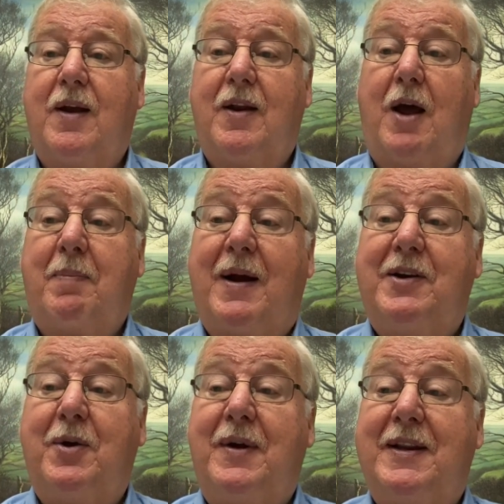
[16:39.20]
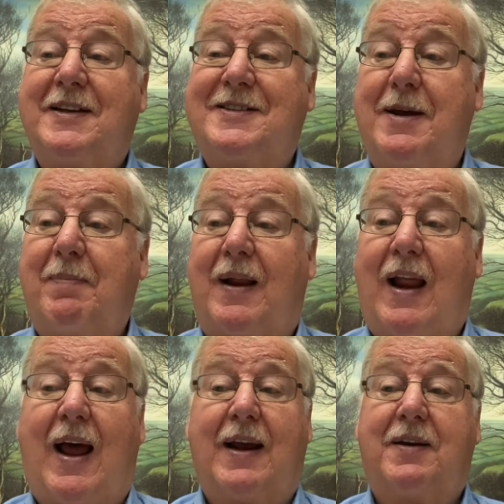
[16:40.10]
Now, by doing this simple
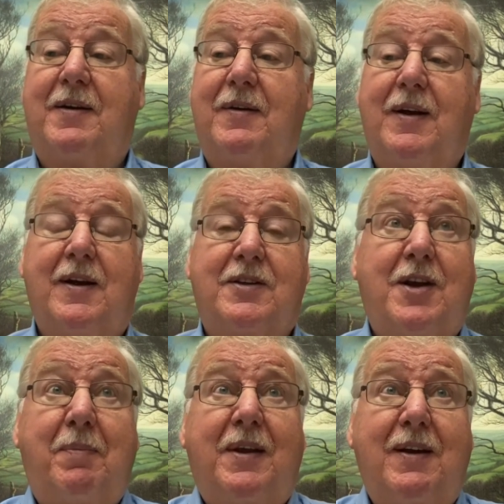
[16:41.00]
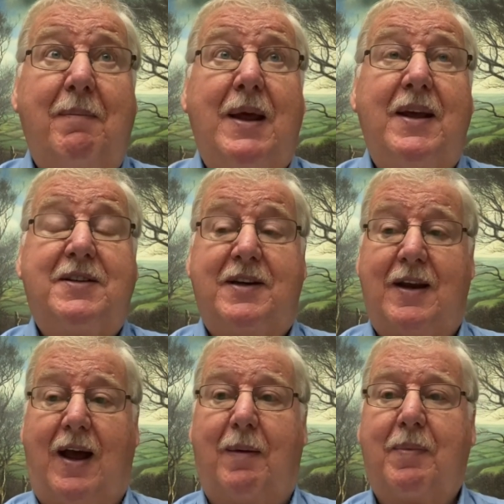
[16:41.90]
act, something amazing
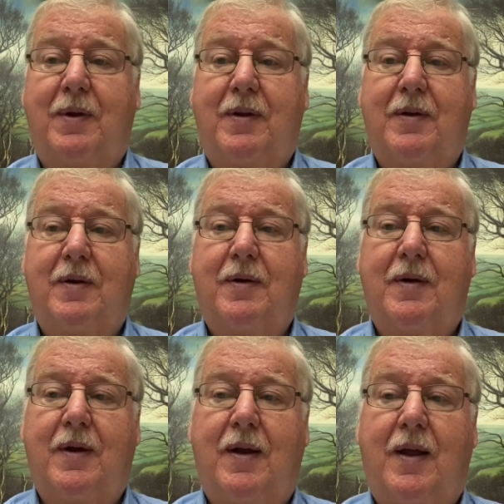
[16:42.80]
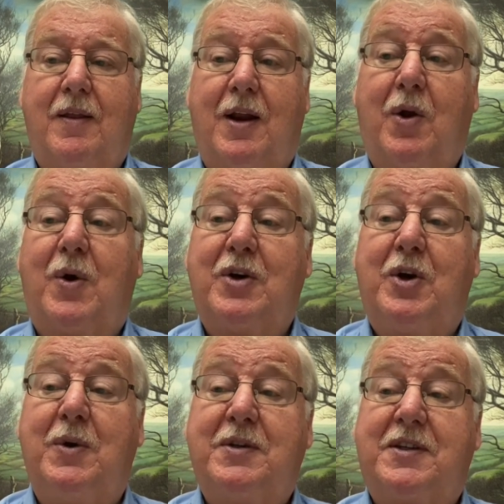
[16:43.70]
happened. The Lord
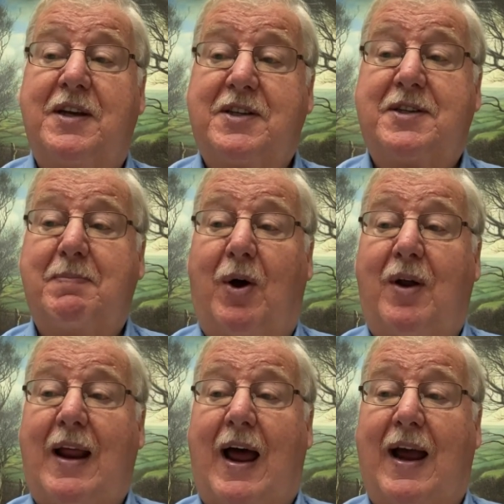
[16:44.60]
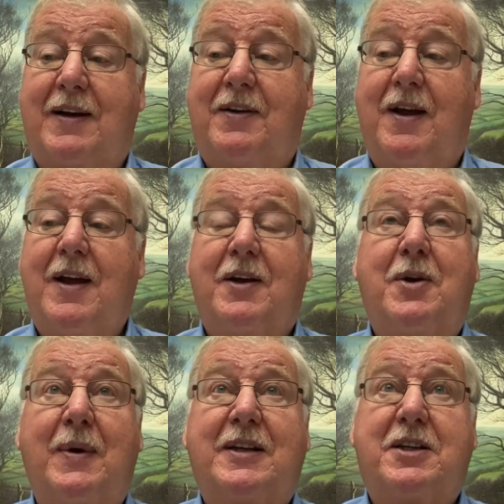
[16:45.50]
used this small act
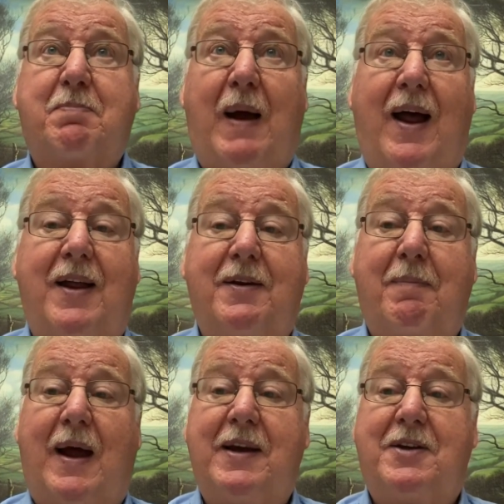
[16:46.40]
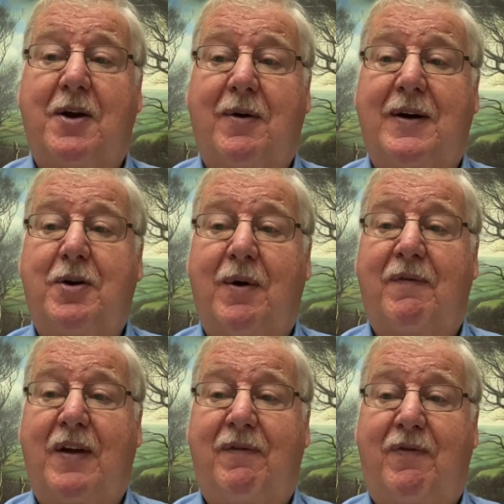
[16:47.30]
to expand my territory
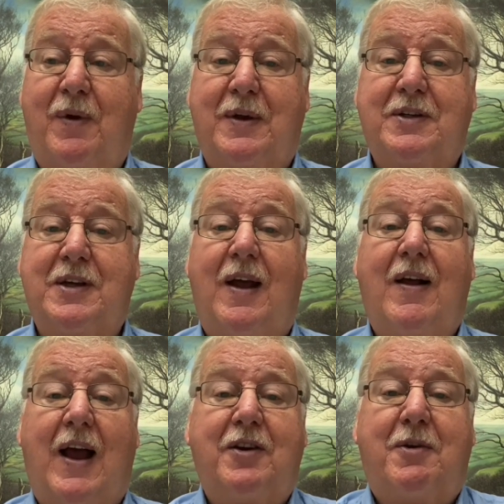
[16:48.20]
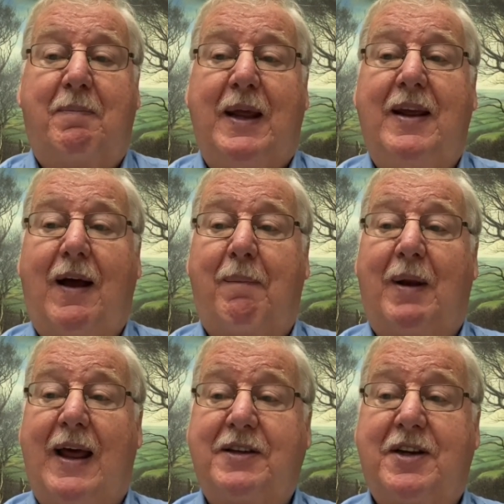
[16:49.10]
of influence and to be a
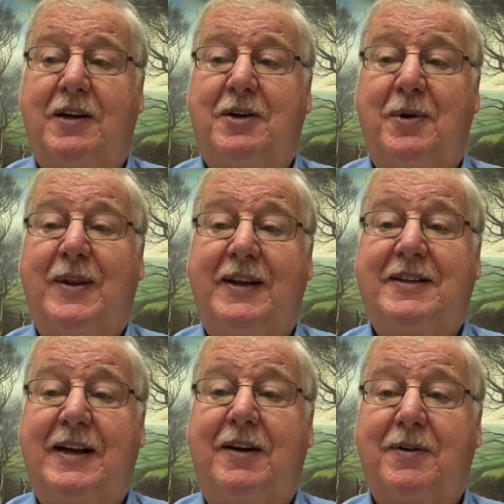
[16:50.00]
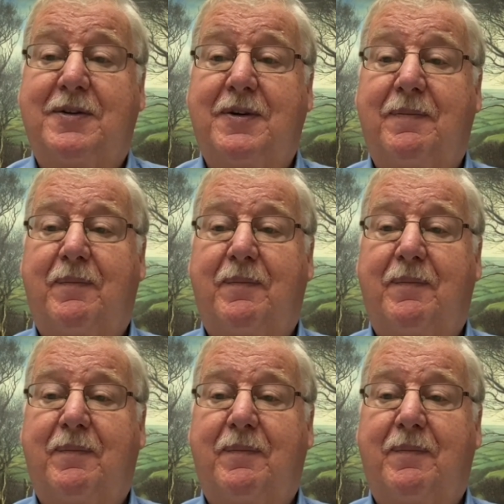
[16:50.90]
blessing to these leaders.